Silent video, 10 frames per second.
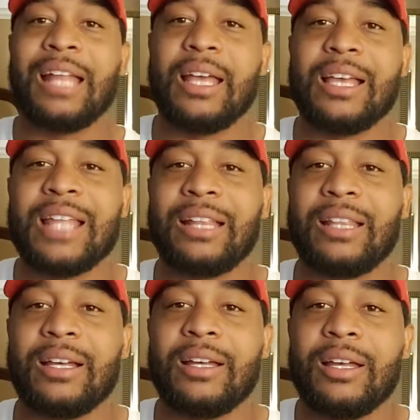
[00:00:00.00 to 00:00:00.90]

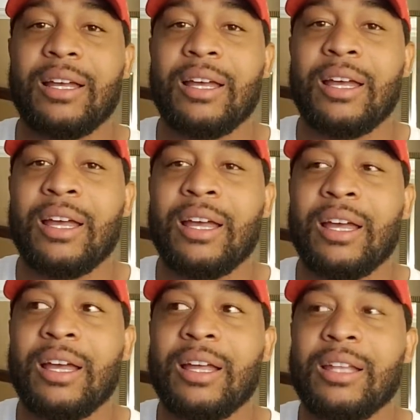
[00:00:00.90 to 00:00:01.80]
the
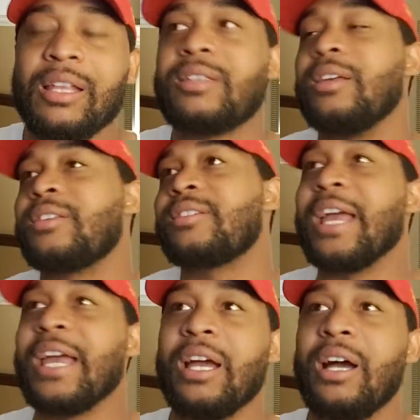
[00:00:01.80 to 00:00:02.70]

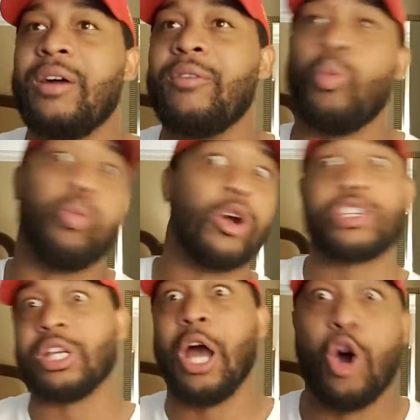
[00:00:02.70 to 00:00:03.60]
saying of works
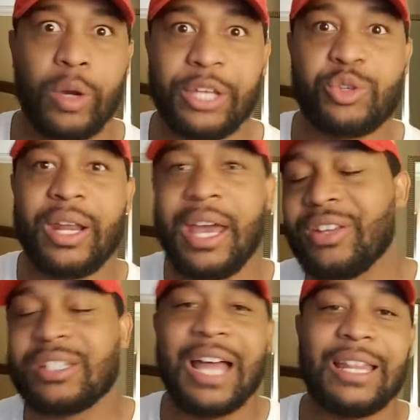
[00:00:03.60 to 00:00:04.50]
alone get you into
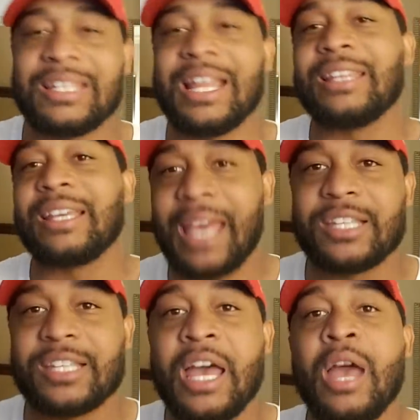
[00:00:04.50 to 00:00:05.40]
heaven. That's not the
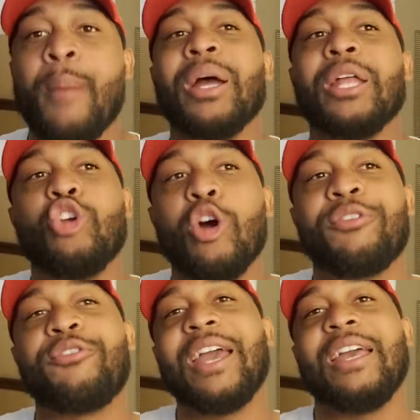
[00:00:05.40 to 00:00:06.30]
case. But your
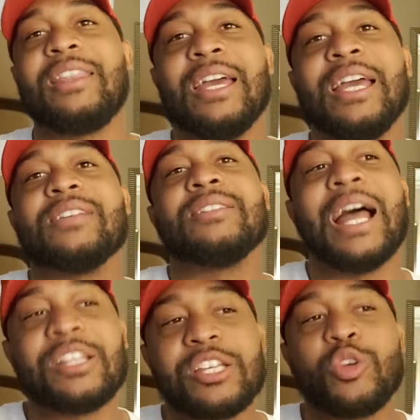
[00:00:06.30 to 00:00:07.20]
faith is
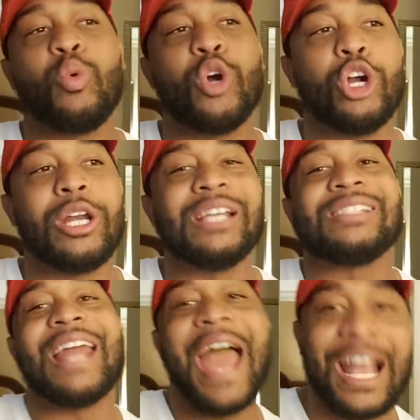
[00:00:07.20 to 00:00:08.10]
not just a word, it's
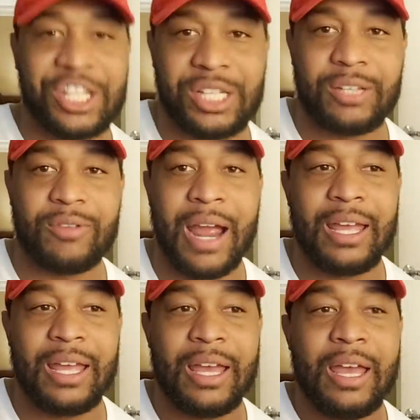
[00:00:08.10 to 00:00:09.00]
an action,
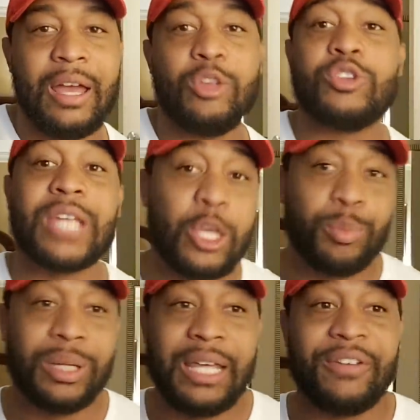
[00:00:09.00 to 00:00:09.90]
right? You say you
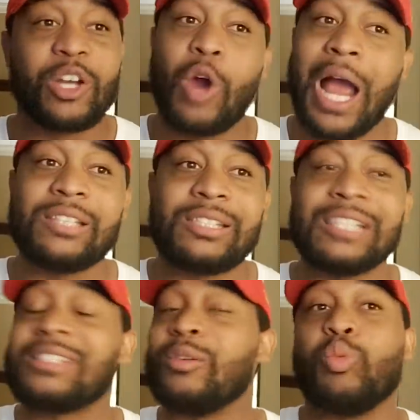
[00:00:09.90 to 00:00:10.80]
believe in Christ,
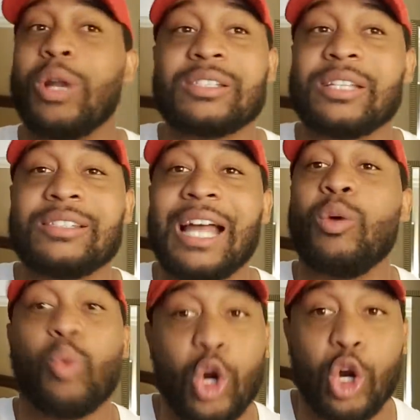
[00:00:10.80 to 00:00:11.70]
it's not the
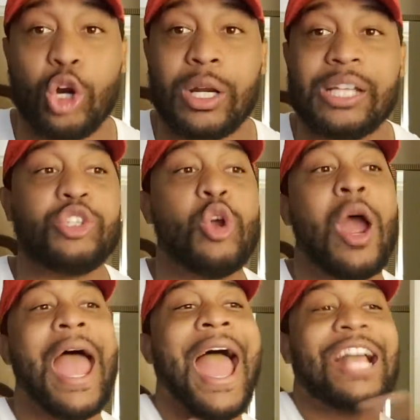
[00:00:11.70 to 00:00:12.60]
word, it's
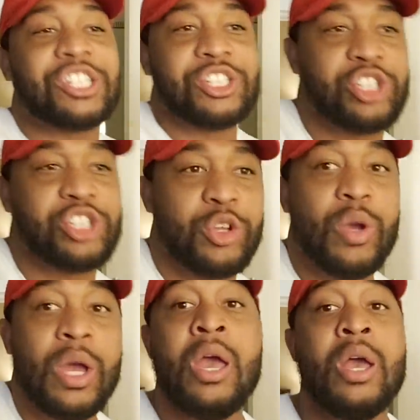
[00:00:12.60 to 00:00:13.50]
your actions show
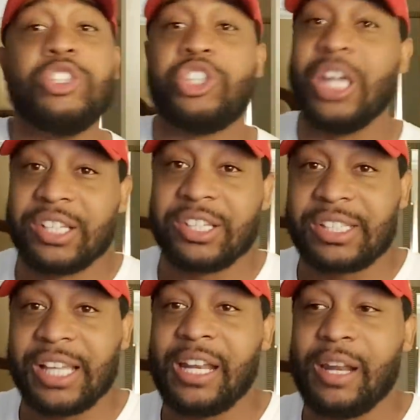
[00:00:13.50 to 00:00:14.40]
you. Jesus
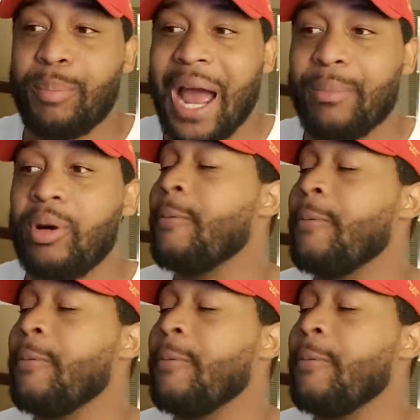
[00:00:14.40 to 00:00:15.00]
said in the Bible,